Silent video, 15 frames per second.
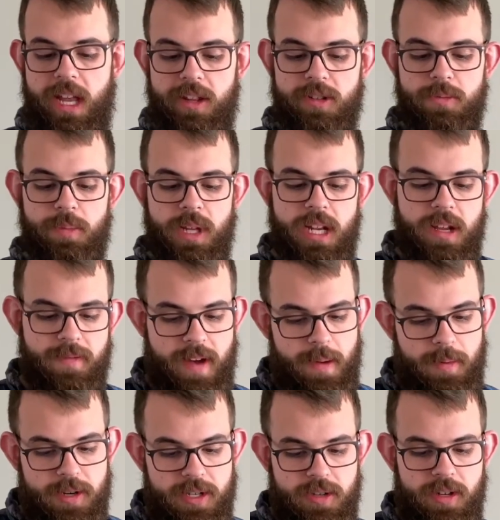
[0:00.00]
There's plenty of
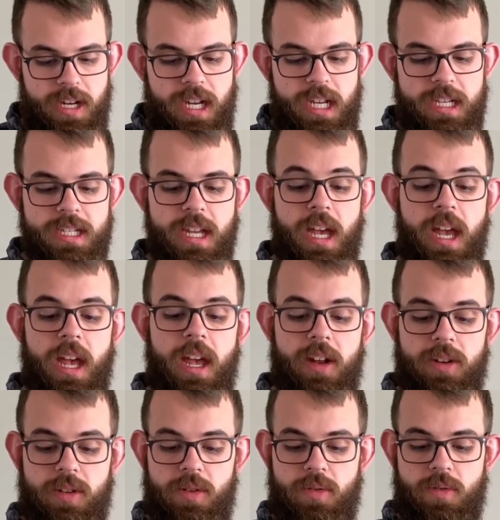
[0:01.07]
opportunities
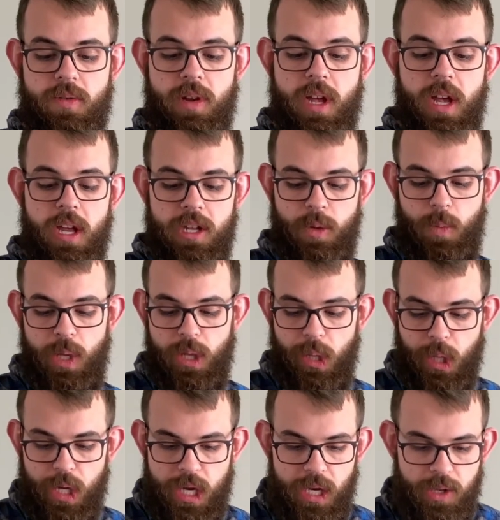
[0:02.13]
to be
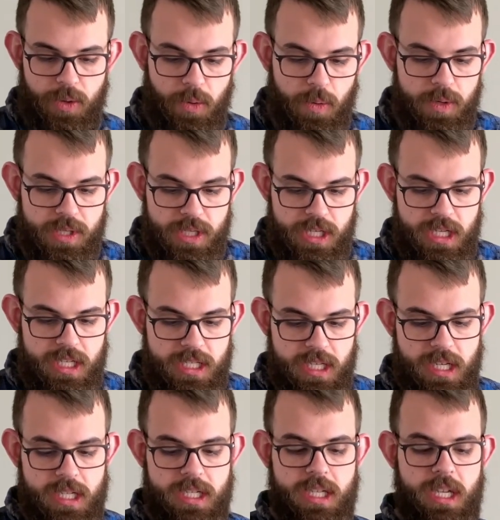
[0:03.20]
looking towards
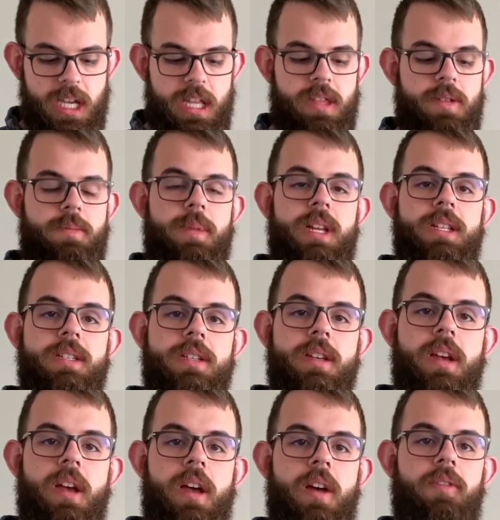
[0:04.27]
Jesus in the
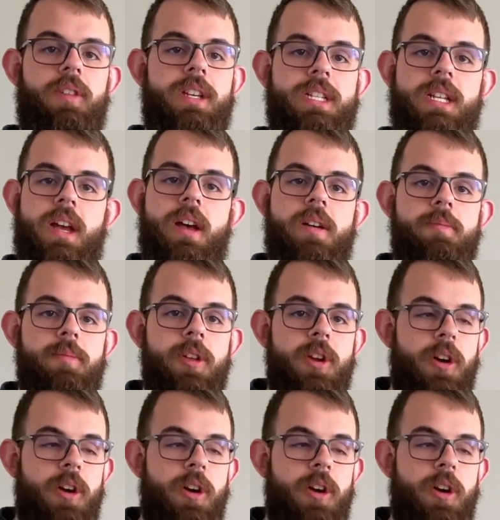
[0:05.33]
midst of this time.